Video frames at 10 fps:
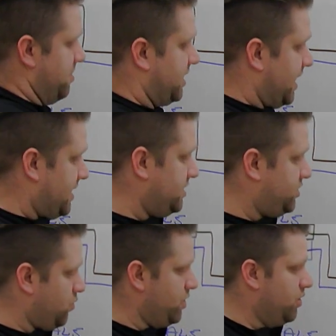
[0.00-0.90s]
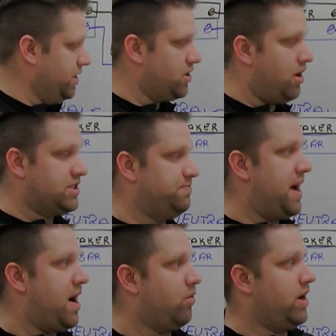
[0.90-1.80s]
And because we don't need
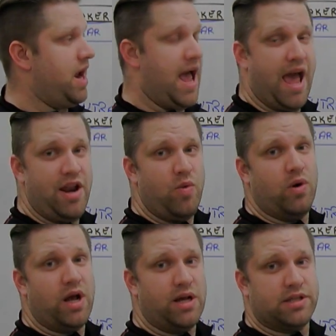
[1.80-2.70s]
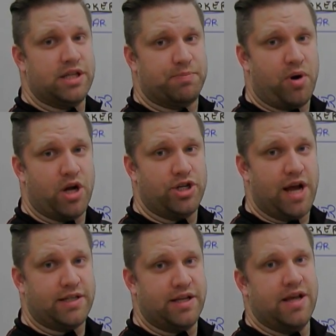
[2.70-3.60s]
constant power anywhere else in this
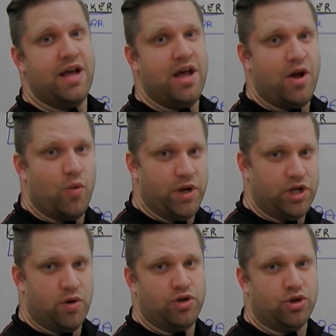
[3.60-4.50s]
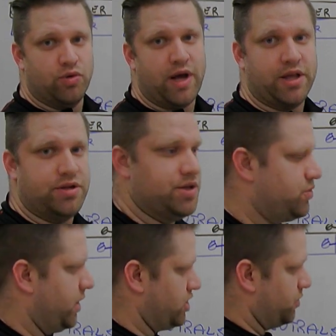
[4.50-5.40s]
project, we can go directly to the
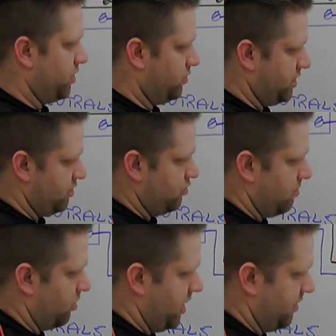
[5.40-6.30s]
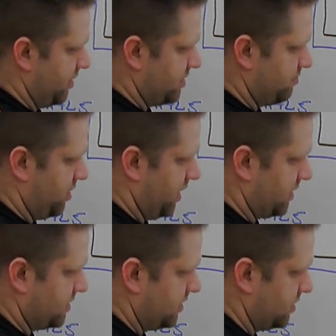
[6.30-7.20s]
switch. We don't need to do a Moret in this
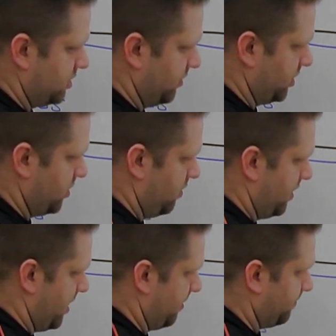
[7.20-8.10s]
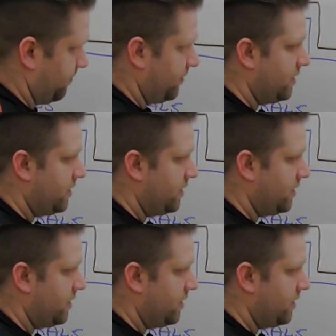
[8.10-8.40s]
box. So we go there.